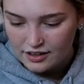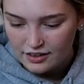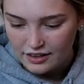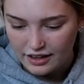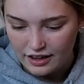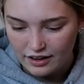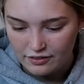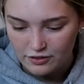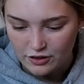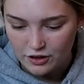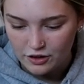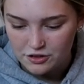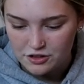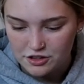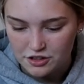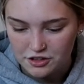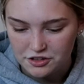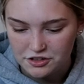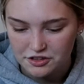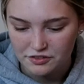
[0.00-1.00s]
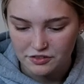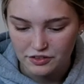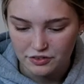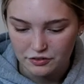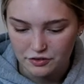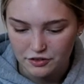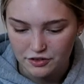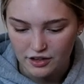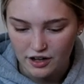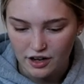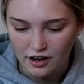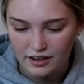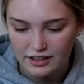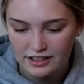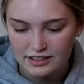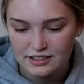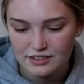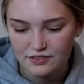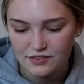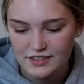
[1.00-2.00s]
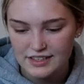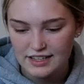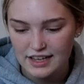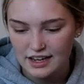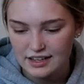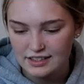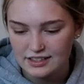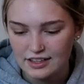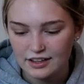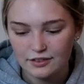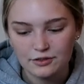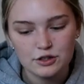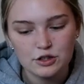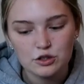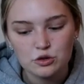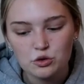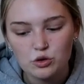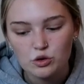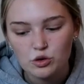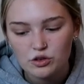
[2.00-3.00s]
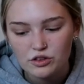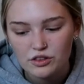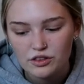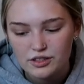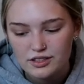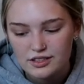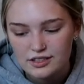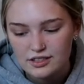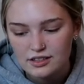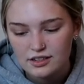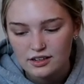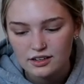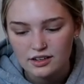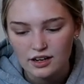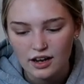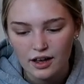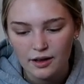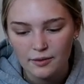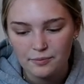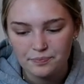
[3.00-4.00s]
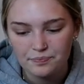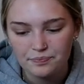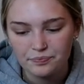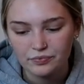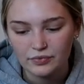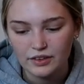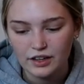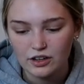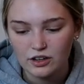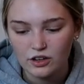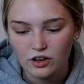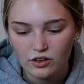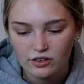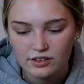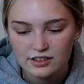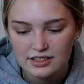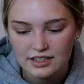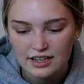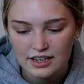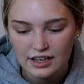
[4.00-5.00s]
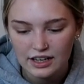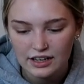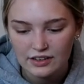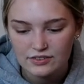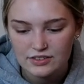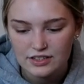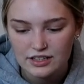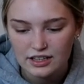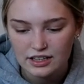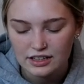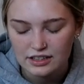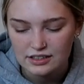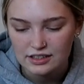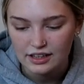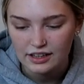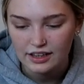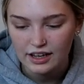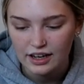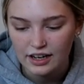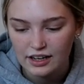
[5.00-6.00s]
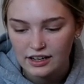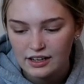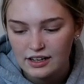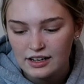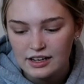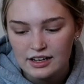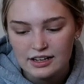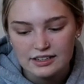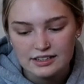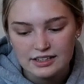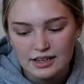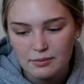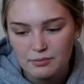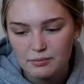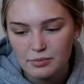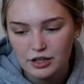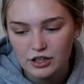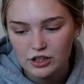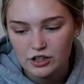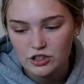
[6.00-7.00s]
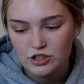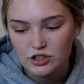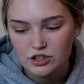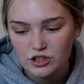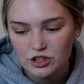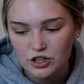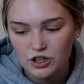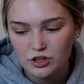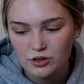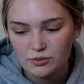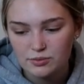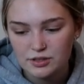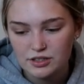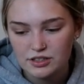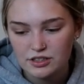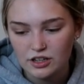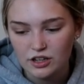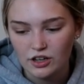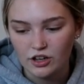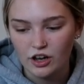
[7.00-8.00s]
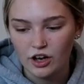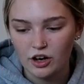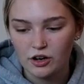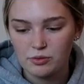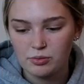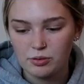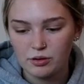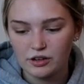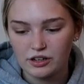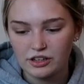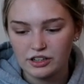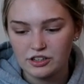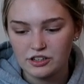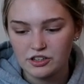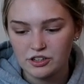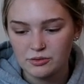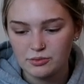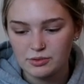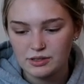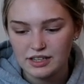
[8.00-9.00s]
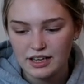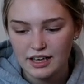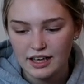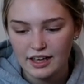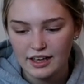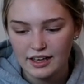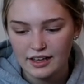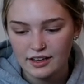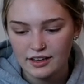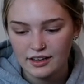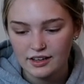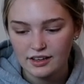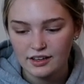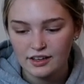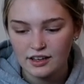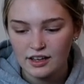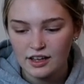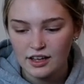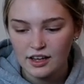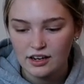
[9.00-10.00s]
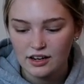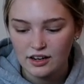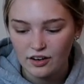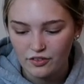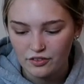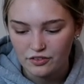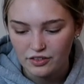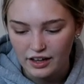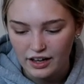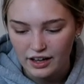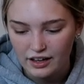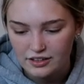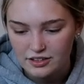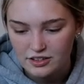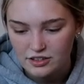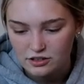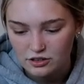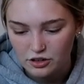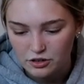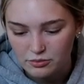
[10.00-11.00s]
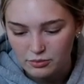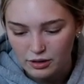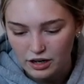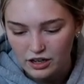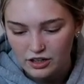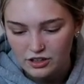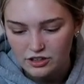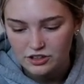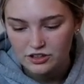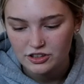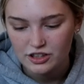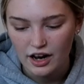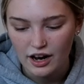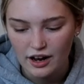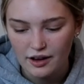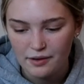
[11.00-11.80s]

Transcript: They have loads and loads of different kinds of sets. They have shorts and long sleeves and things like that. Timberland dupes, look, opal-y dupes here. Love that so much.